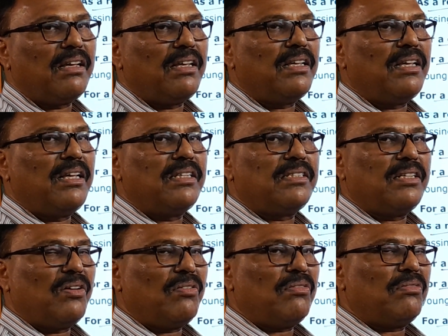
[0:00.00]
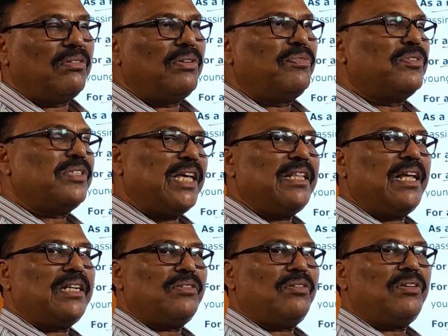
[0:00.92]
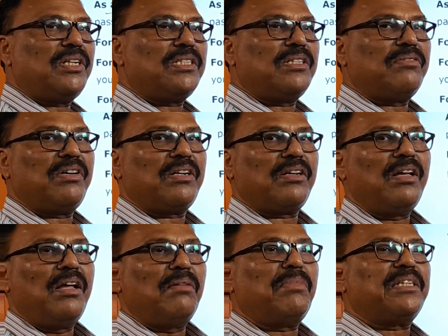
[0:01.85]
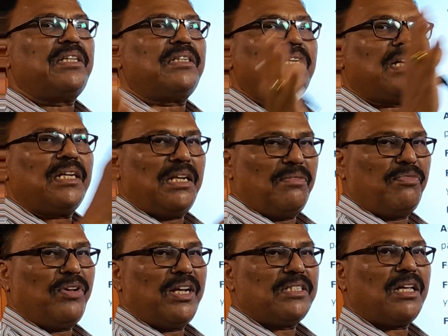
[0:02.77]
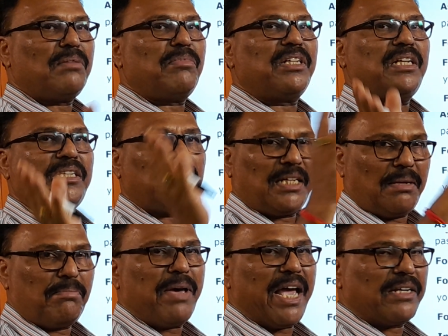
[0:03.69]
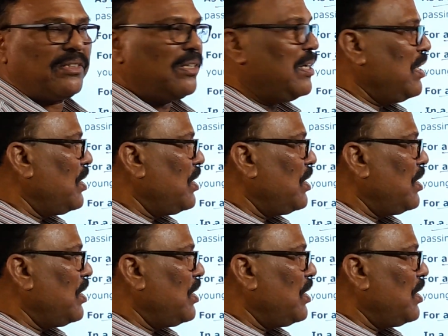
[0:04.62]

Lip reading: Is, if you say that, it is your mother tongue influence or mother tongue impact.